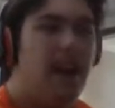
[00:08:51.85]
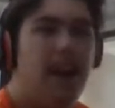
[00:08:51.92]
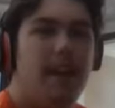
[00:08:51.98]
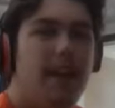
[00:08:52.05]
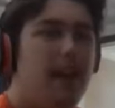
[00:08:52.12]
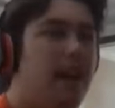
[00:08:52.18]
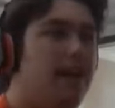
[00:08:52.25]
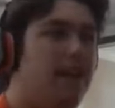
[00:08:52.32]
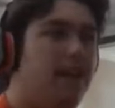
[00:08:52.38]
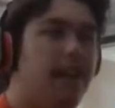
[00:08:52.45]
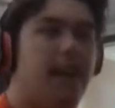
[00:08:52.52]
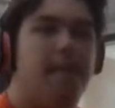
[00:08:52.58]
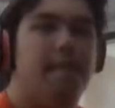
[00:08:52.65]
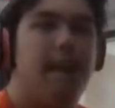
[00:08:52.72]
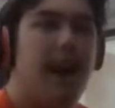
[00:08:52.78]
And then it has
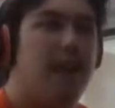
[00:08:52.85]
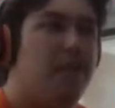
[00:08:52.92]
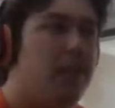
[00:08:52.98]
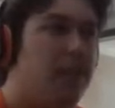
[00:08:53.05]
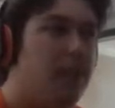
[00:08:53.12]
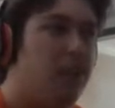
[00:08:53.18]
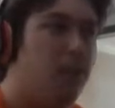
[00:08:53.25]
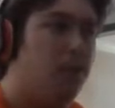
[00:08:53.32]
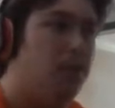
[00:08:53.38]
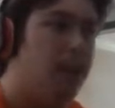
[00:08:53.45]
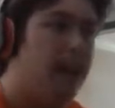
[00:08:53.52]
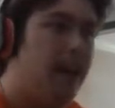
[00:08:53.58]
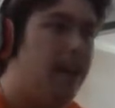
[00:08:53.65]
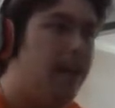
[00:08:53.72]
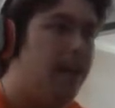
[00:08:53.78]
like a 5-second
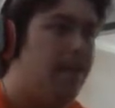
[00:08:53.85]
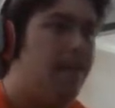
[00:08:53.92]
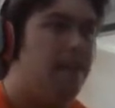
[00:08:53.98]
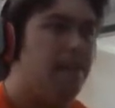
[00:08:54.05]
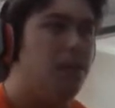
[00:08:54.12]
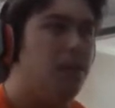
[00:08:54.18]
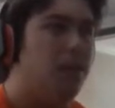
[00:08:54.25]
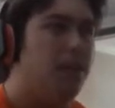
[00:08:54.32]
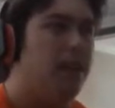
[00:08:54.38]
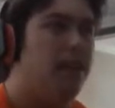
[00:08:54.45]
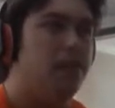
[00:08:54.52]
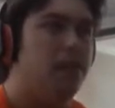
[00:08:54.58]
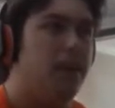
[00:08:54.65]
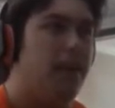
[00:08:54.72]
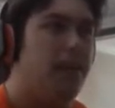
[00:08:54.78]
cooldown. And if you have cooldown, you
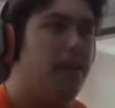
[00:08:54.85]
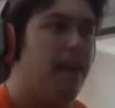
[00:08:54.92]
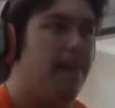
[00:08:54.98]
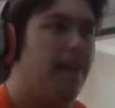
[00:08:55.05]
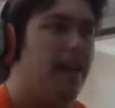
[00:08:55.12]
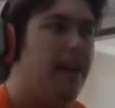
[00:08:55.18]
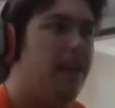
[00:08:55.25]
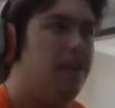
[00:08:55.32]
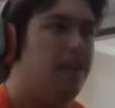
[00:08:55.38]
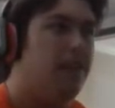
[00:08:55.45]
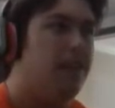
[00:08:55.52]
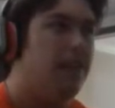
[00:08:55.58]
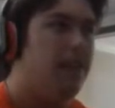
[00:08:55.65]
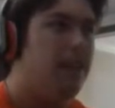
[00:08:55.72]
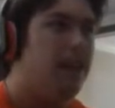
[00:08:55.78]
just bring it back faster.